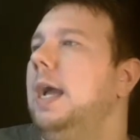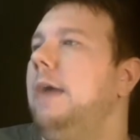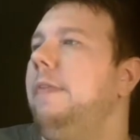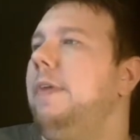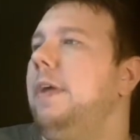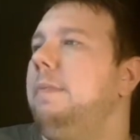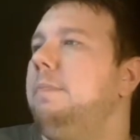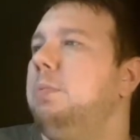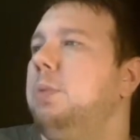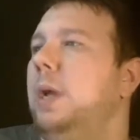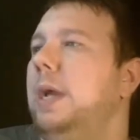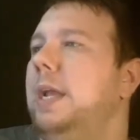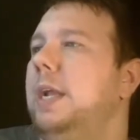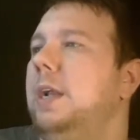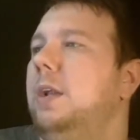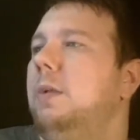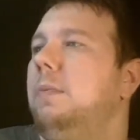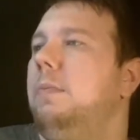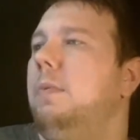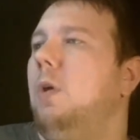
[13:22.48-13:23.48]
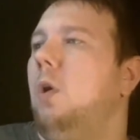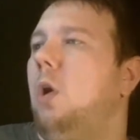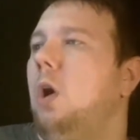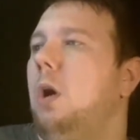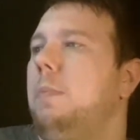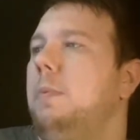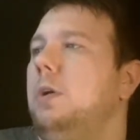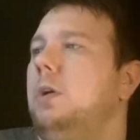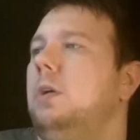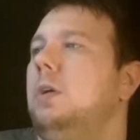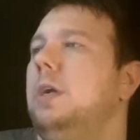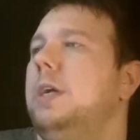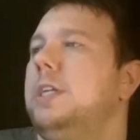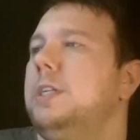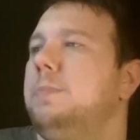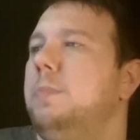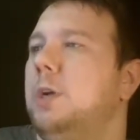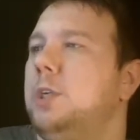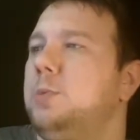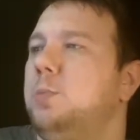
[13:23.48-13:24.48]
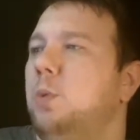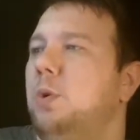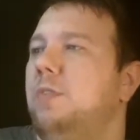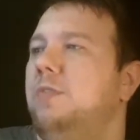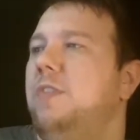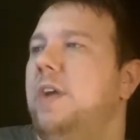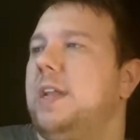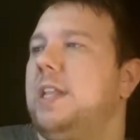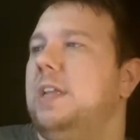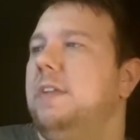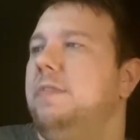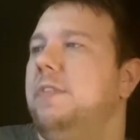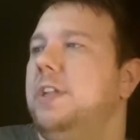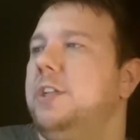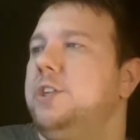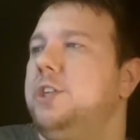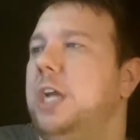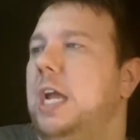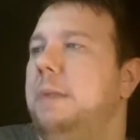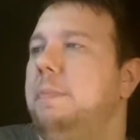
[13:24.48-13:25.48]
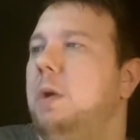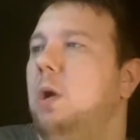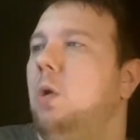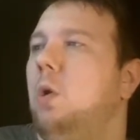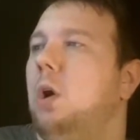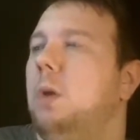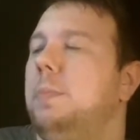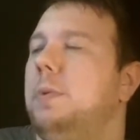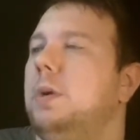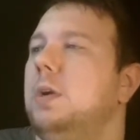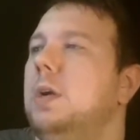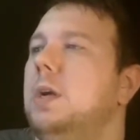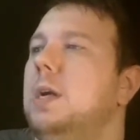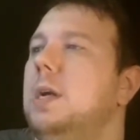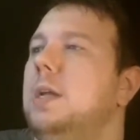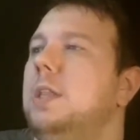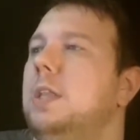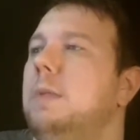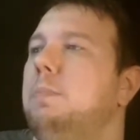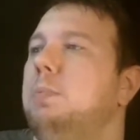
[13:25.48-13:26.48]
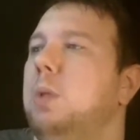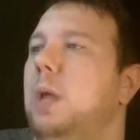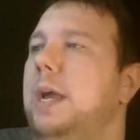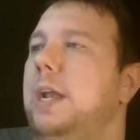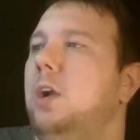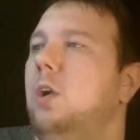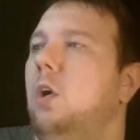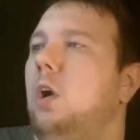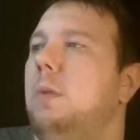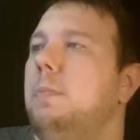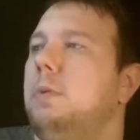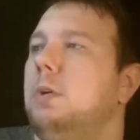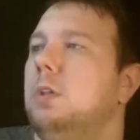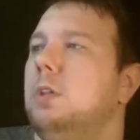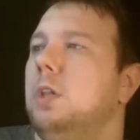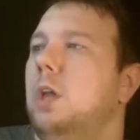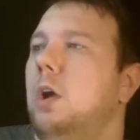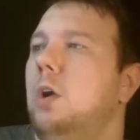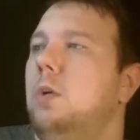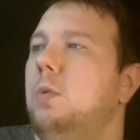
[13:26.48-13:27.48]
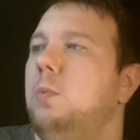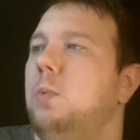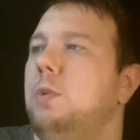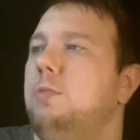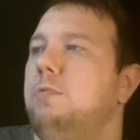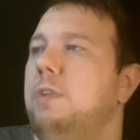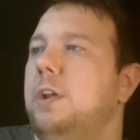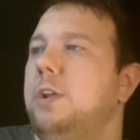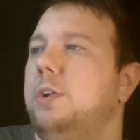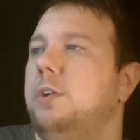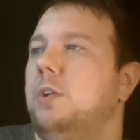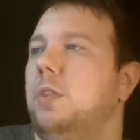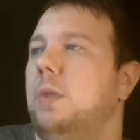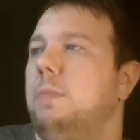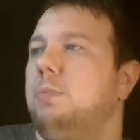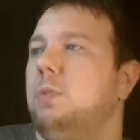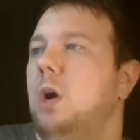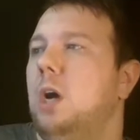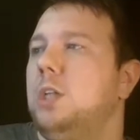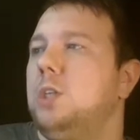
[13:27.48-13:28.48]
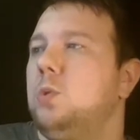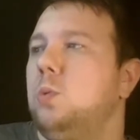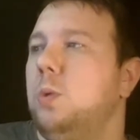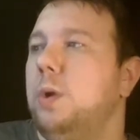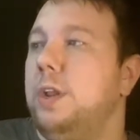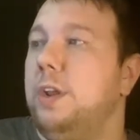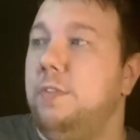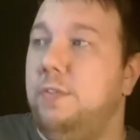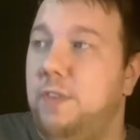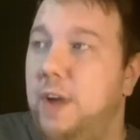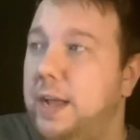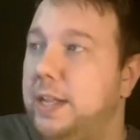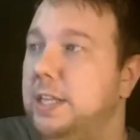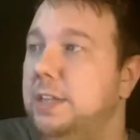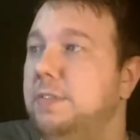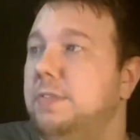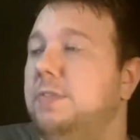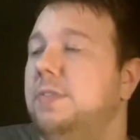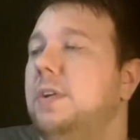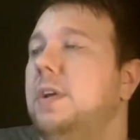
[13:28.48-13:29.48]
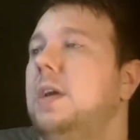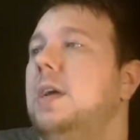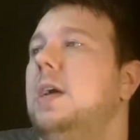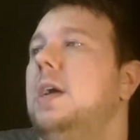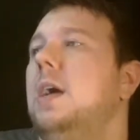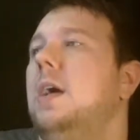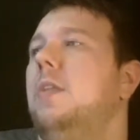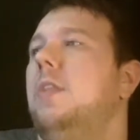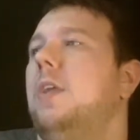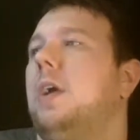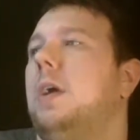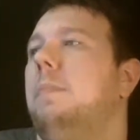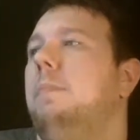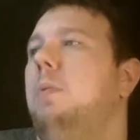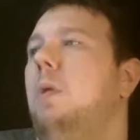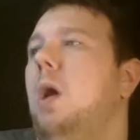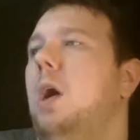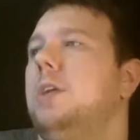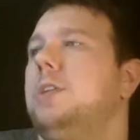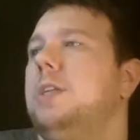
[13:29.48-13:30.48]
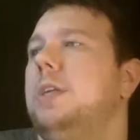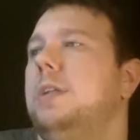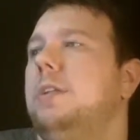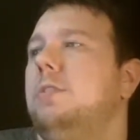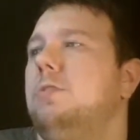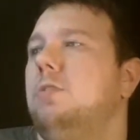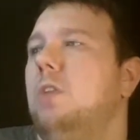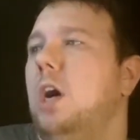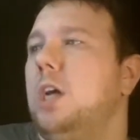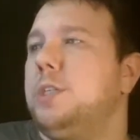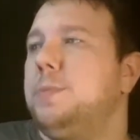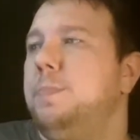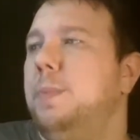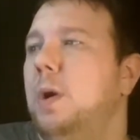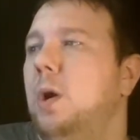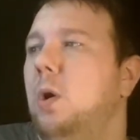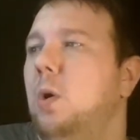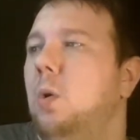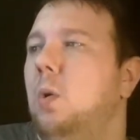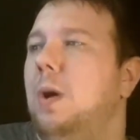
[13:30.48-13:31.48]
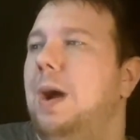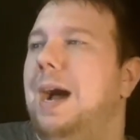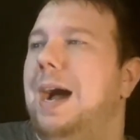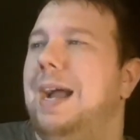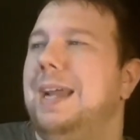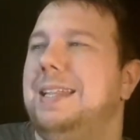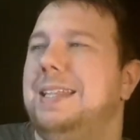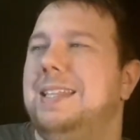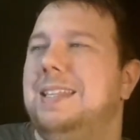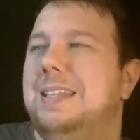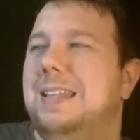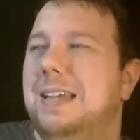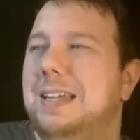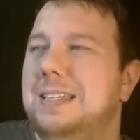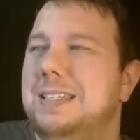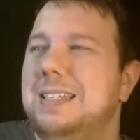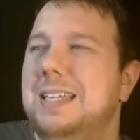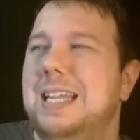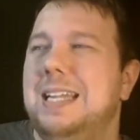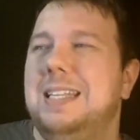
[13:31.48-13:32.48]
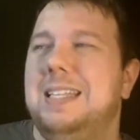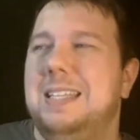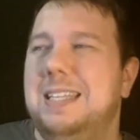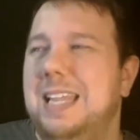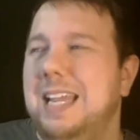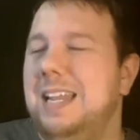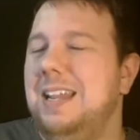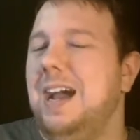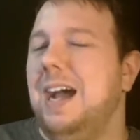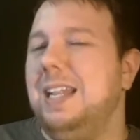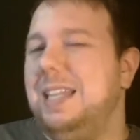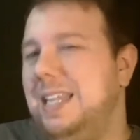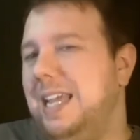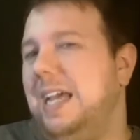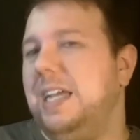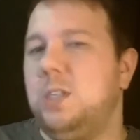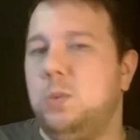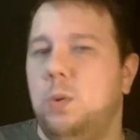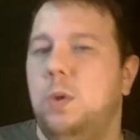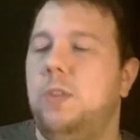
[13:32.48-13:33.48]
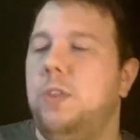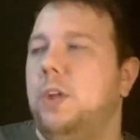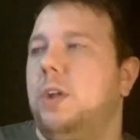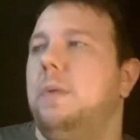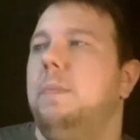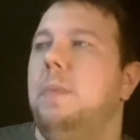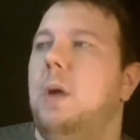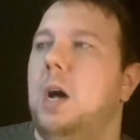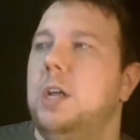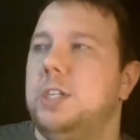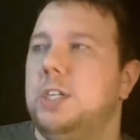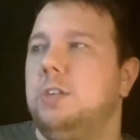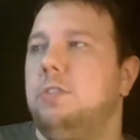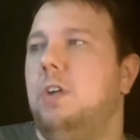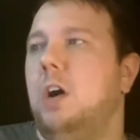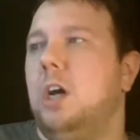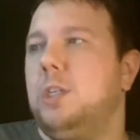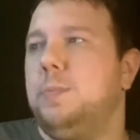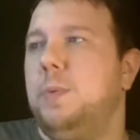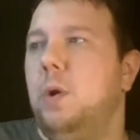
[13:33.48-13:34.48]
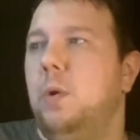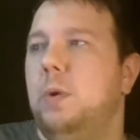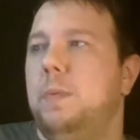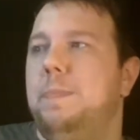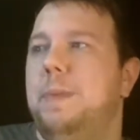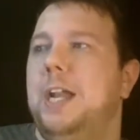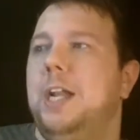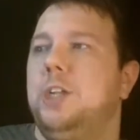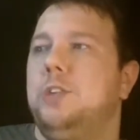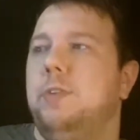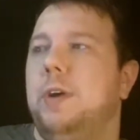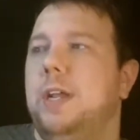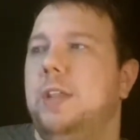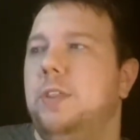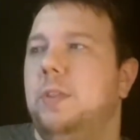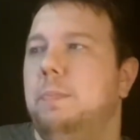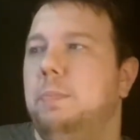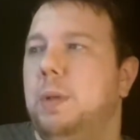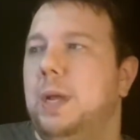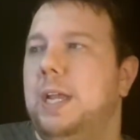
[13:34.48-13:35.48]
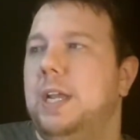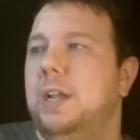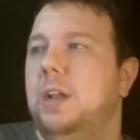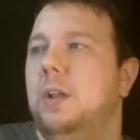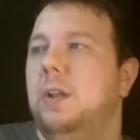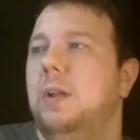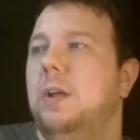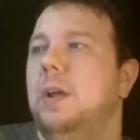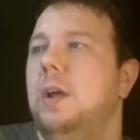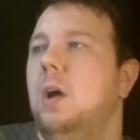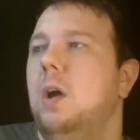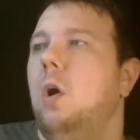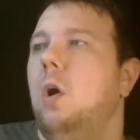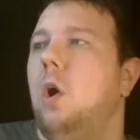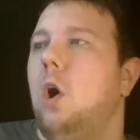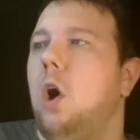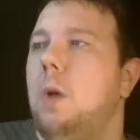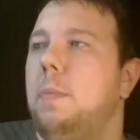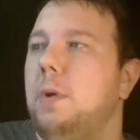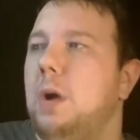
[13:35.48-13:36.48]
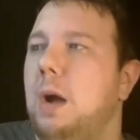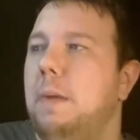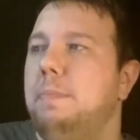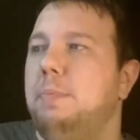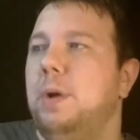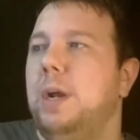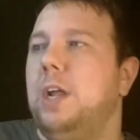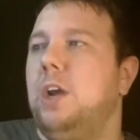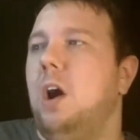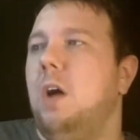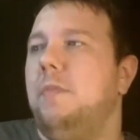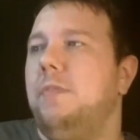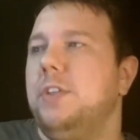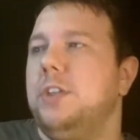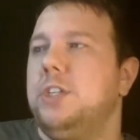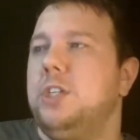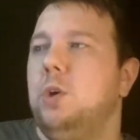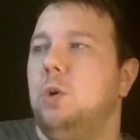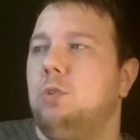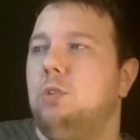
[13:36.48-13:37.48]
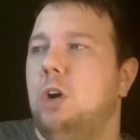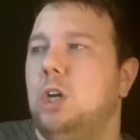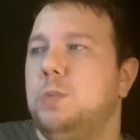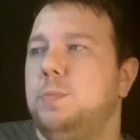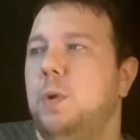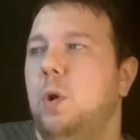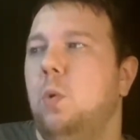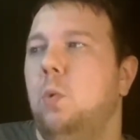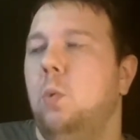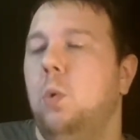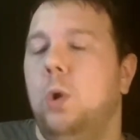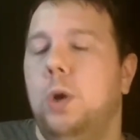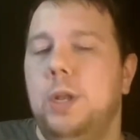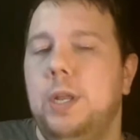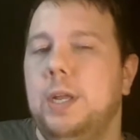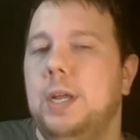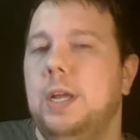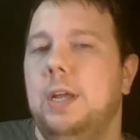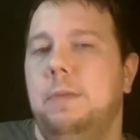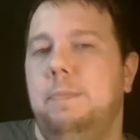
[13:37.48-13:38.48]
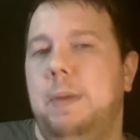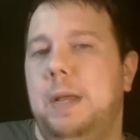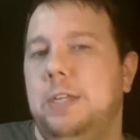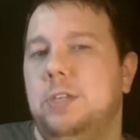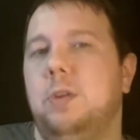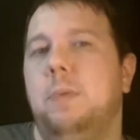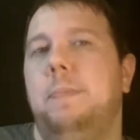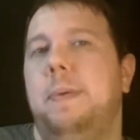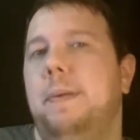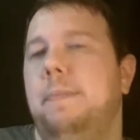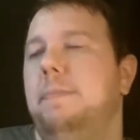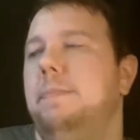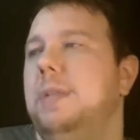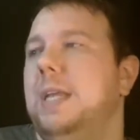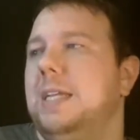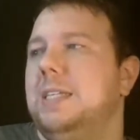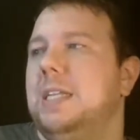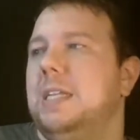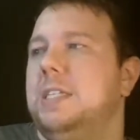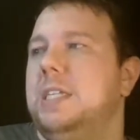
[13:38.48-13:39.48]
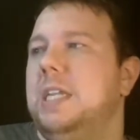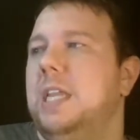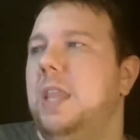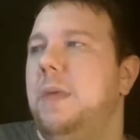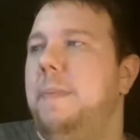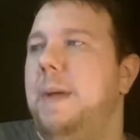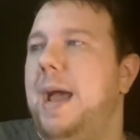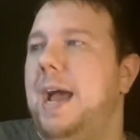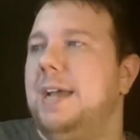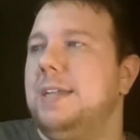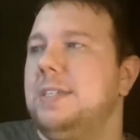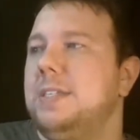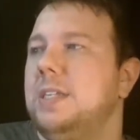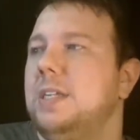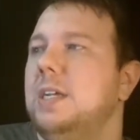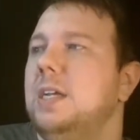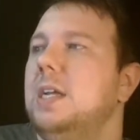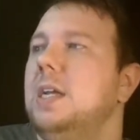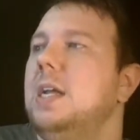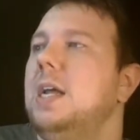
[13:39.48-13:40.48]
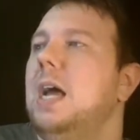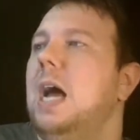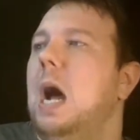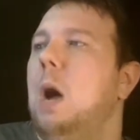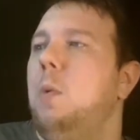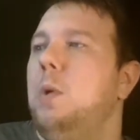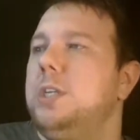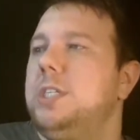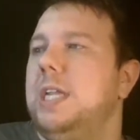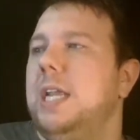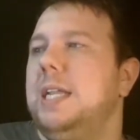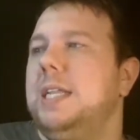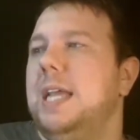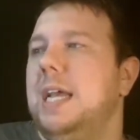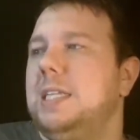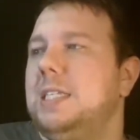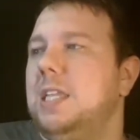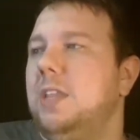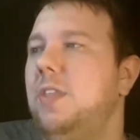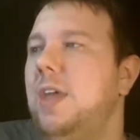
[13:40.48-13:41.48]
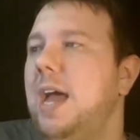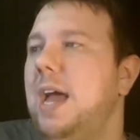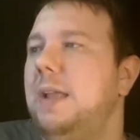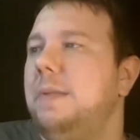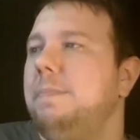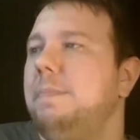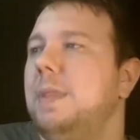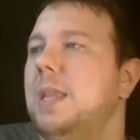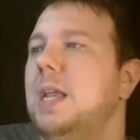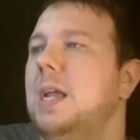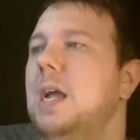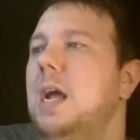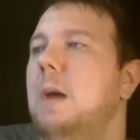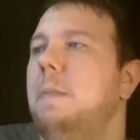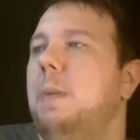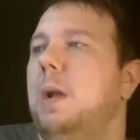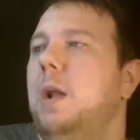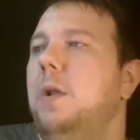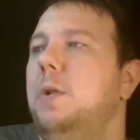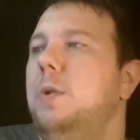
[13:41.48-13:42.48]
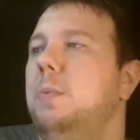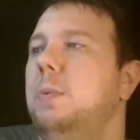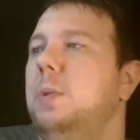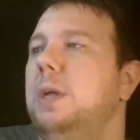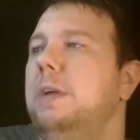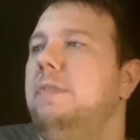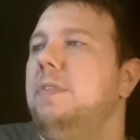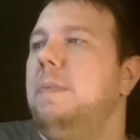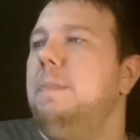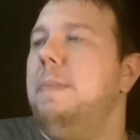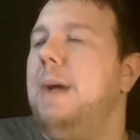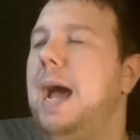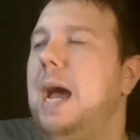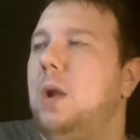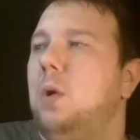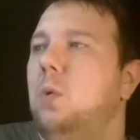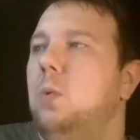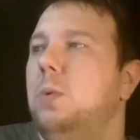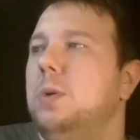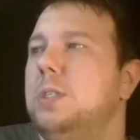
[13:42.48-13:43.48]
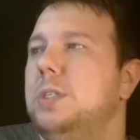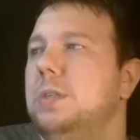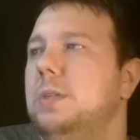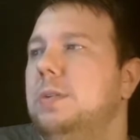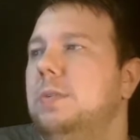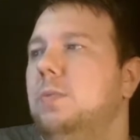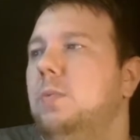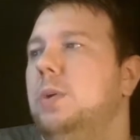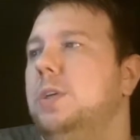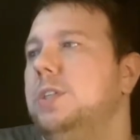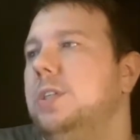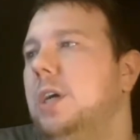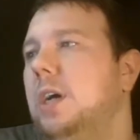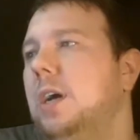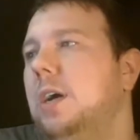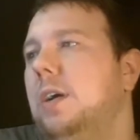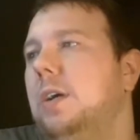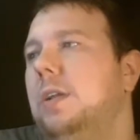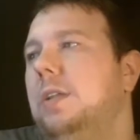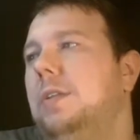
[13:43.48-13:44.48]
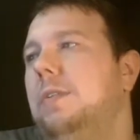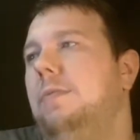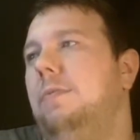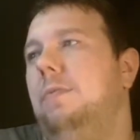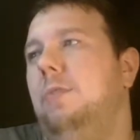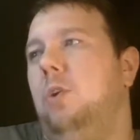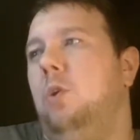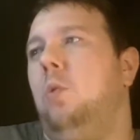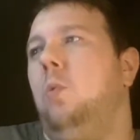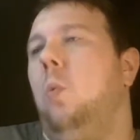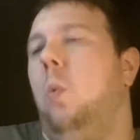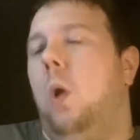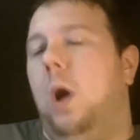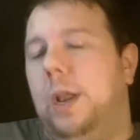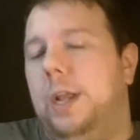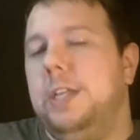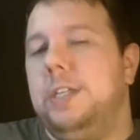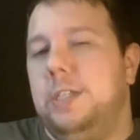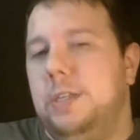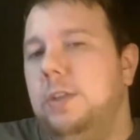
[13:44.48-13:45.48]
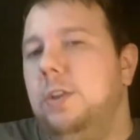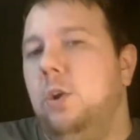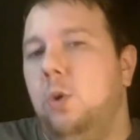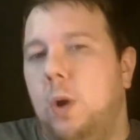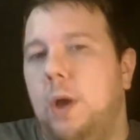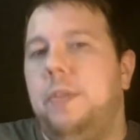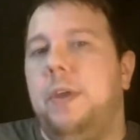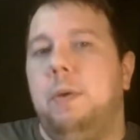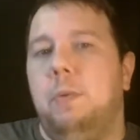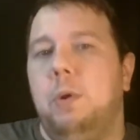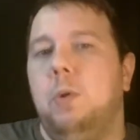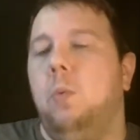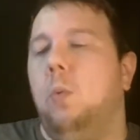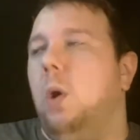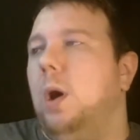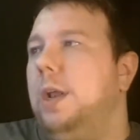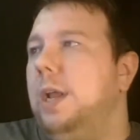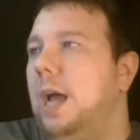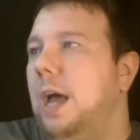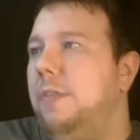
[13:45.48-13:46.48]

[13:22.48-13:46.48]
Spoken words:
And then plated armor is much more effective than chainmail armor. The plated armor alone would render the broadsword ineffective. The composite crossbow, it did not test whether the composite crossbow would penetrate the plated armor. I'm pretty confident the steel crossbow would, based on tests I've seen in the past. I wish they'd have tested that, but I do believe the battle was who won is who I think would have won.